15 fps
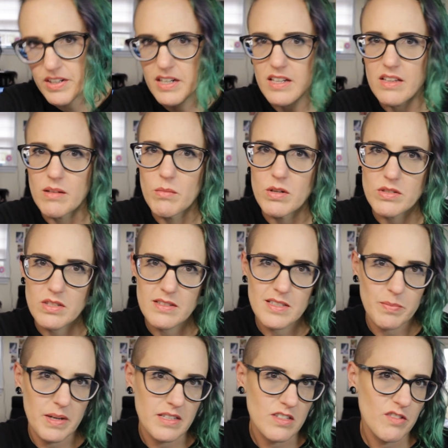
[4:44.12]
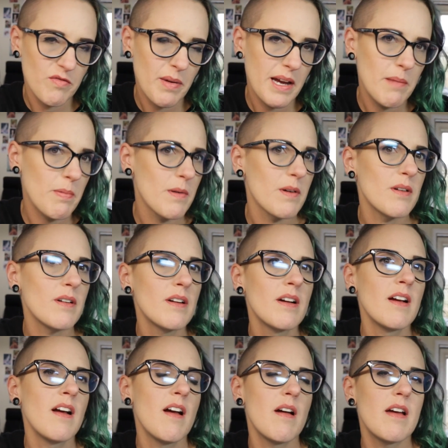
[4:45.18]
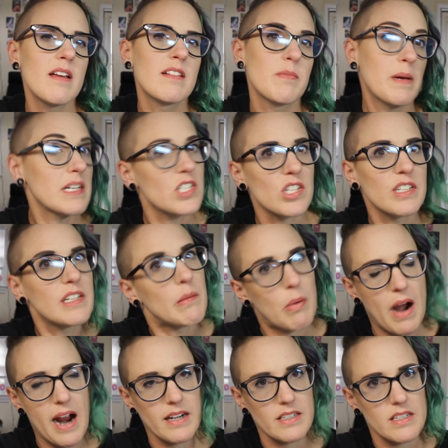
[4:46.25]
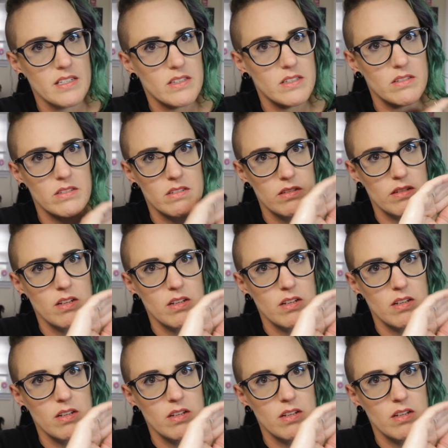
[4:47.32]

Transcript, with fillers: to get the most expensive paper especially to practice.